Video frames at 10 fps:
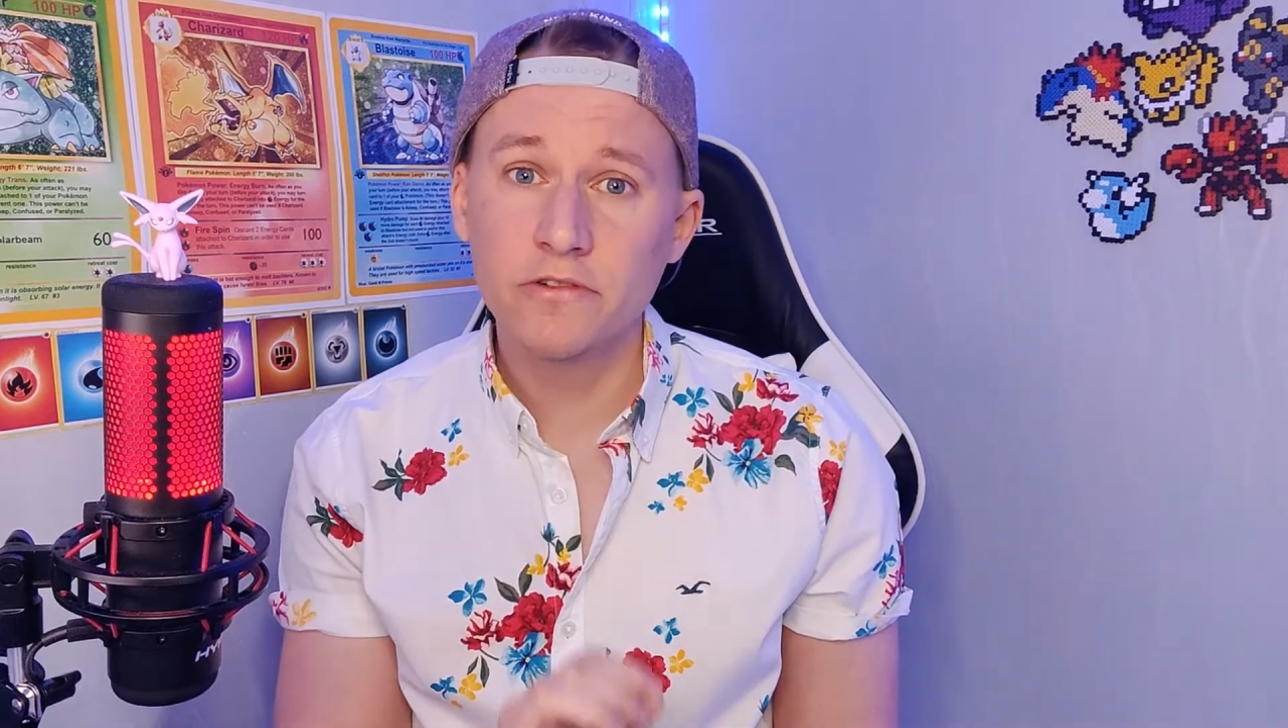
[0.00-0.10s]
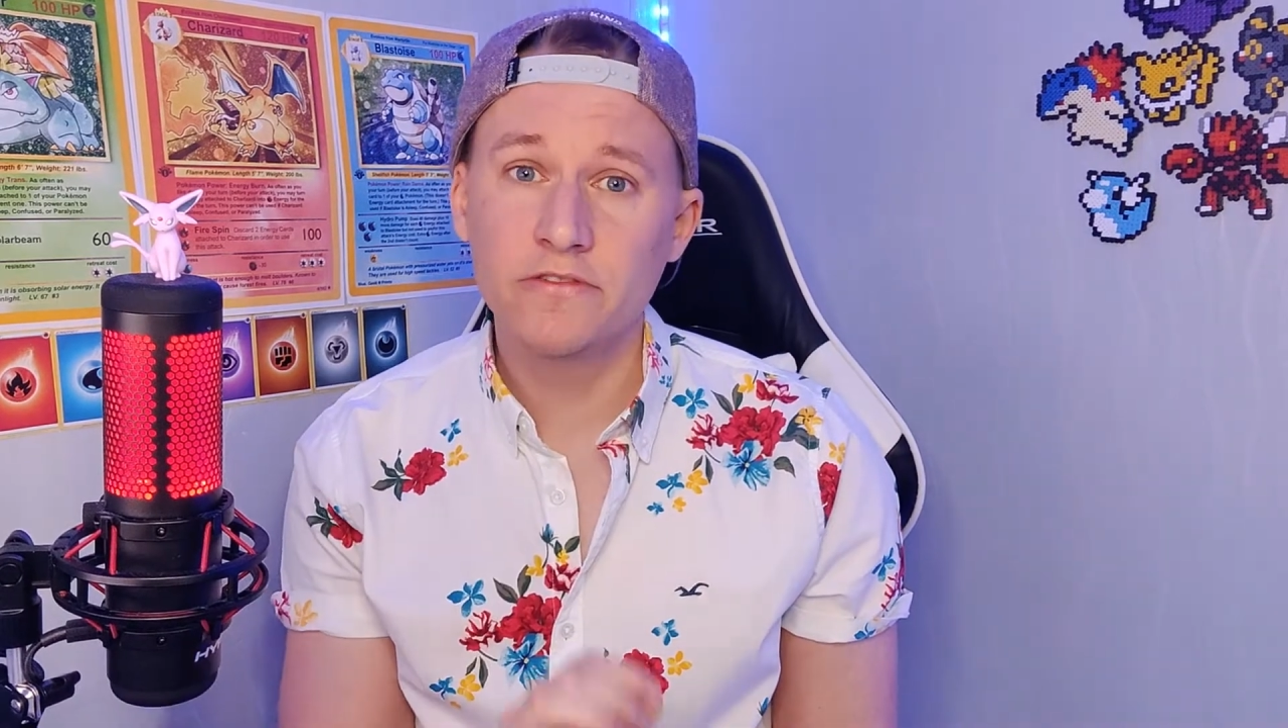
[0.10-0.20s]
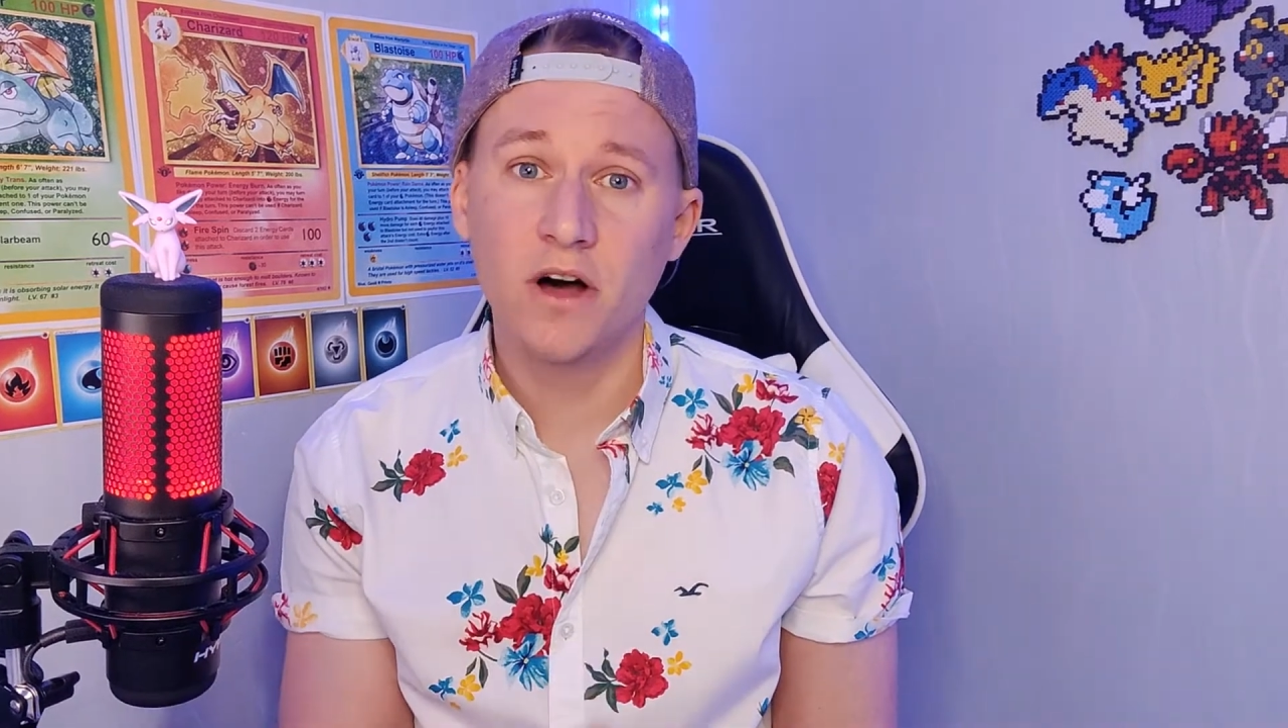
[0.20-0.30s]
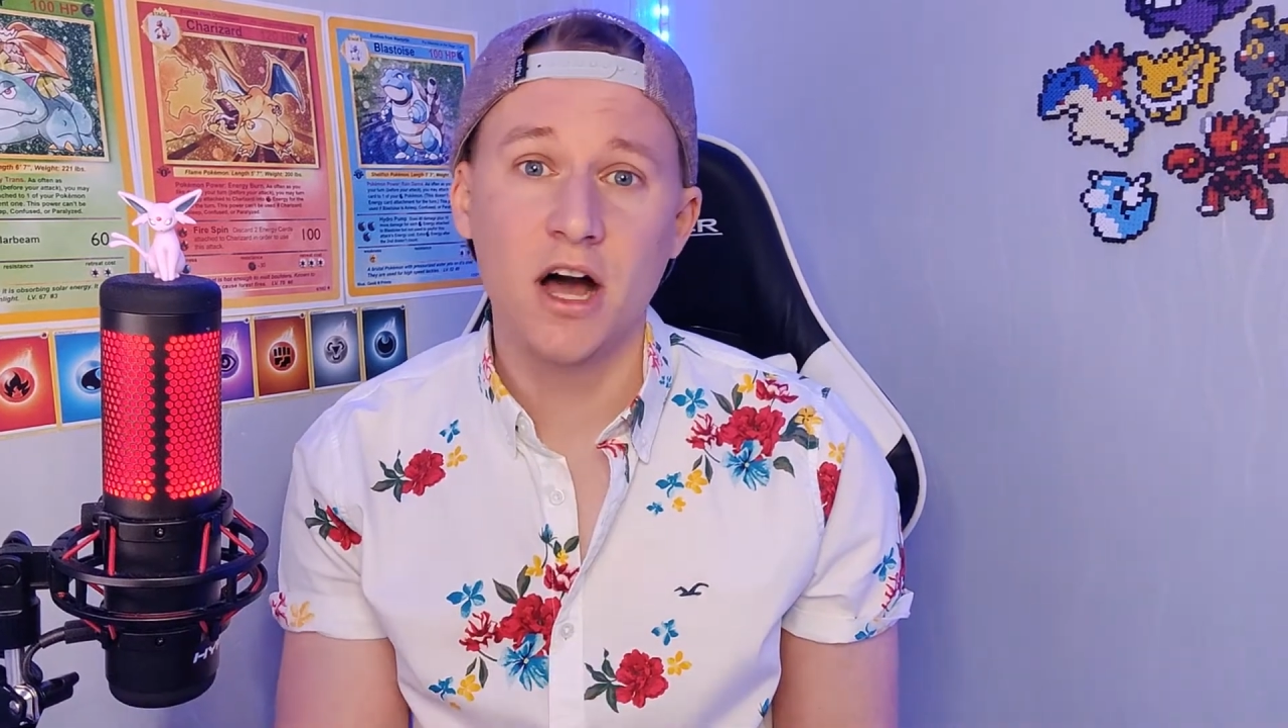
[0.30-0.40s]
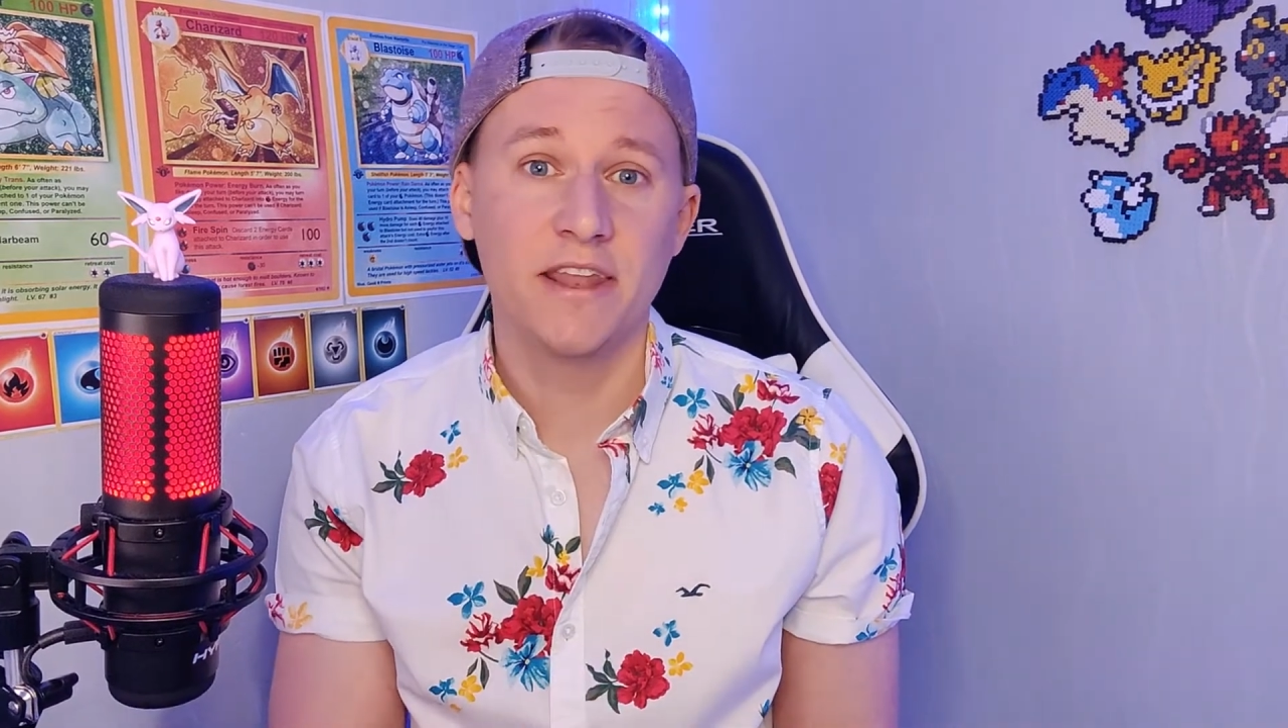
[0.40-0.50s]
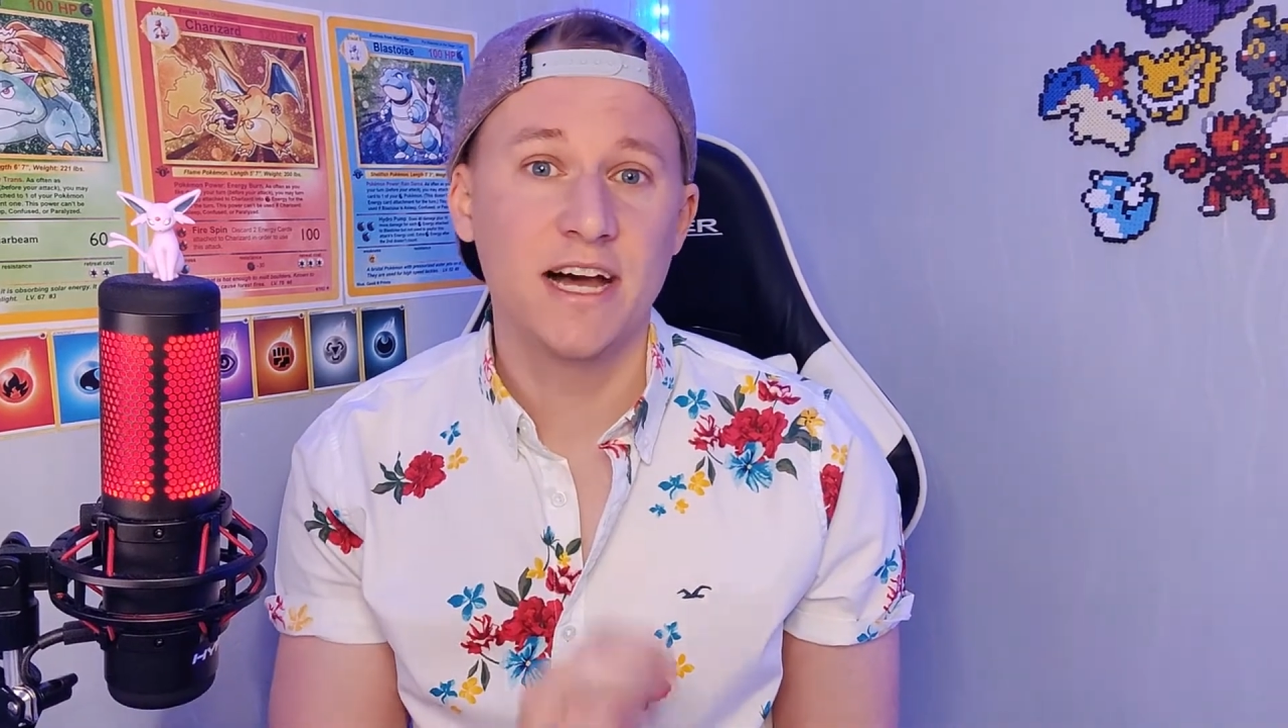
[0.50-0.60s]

fire that